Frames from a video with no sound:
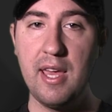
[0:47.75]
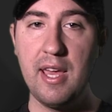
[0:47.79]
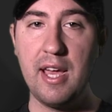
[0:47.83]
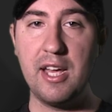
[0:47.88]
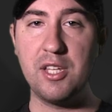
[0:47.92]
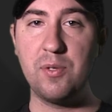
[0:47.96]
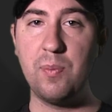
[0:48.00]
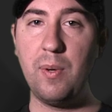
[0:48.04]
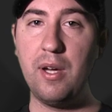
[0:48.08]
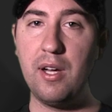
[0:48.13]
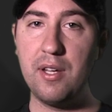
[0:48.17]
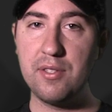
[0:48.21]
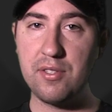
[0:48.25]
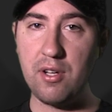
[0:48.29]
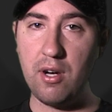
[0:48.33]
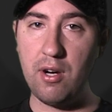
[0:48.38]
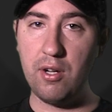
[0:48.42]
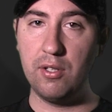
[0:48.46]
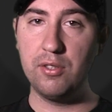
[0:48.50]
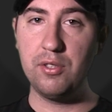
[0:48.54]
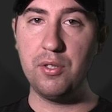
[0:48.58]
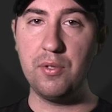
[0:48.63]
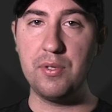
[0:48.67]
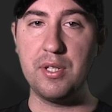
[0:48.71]
As well as
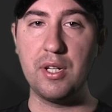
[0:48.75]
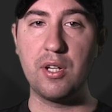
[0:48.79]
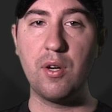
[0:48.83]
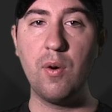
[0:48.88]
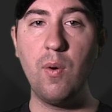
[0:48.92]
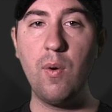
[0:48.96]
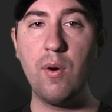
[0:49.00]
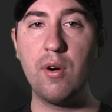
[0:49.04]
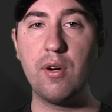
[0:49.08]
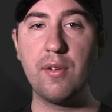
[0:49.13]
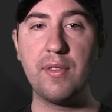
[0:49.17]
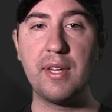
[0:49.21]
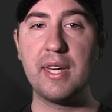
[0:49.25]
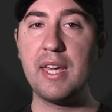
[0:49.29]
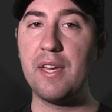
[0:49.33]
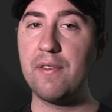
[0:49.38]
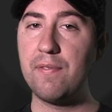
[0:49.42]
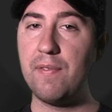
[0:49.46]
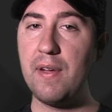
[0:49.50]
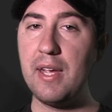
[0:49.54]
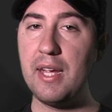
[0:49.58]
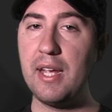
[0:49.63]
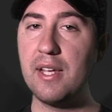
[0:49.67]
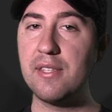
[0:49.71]
all new decor, the
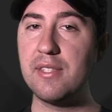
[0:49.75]
cafe